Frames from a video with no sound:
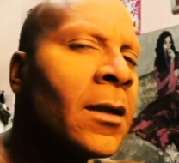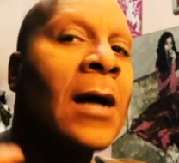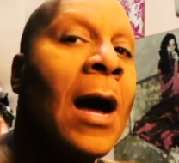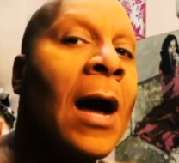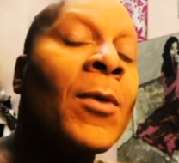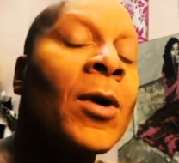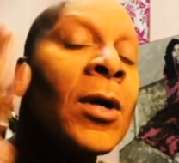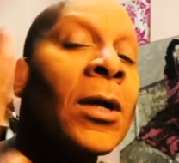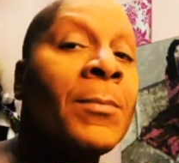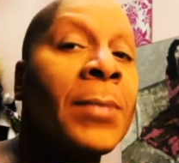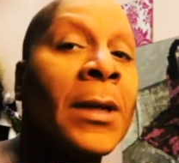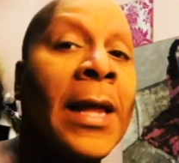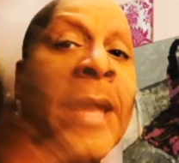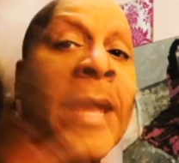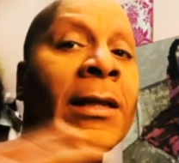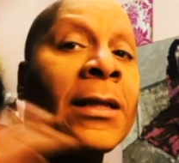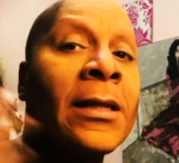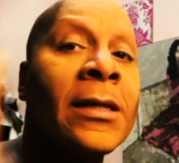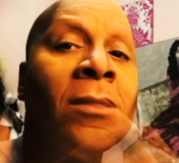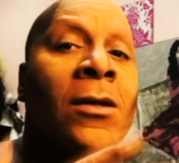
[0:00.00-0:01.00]
I'm gonna
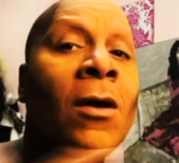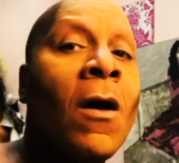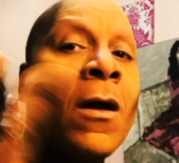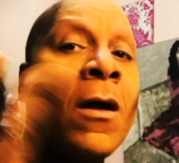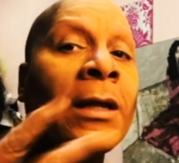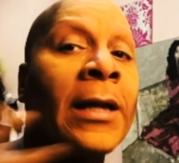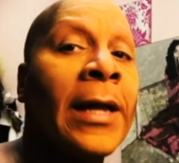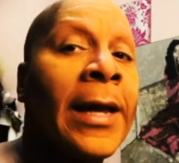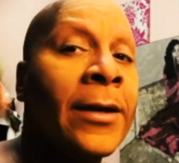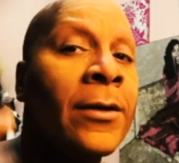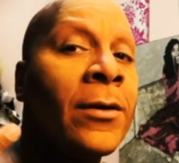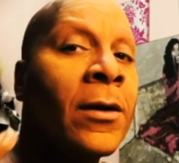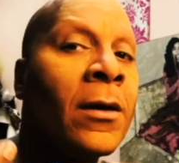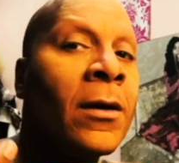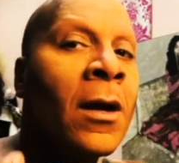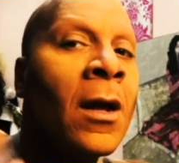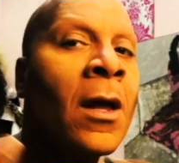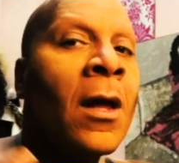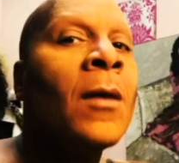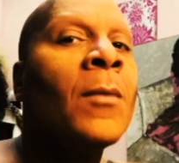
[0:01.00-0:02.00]
blend this all later,